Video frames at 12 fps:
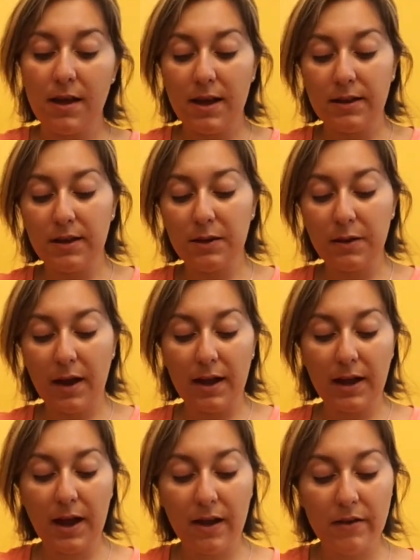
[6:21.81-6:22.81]
and then
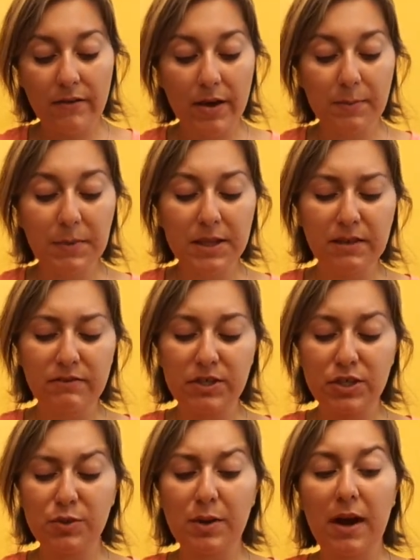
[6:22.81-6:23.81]
I have, I believe,
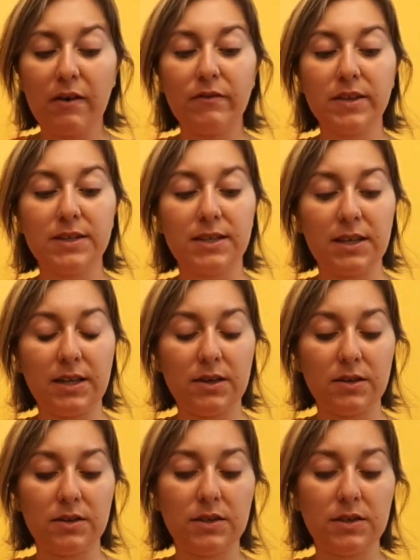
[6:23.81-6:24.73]
two outfits in here.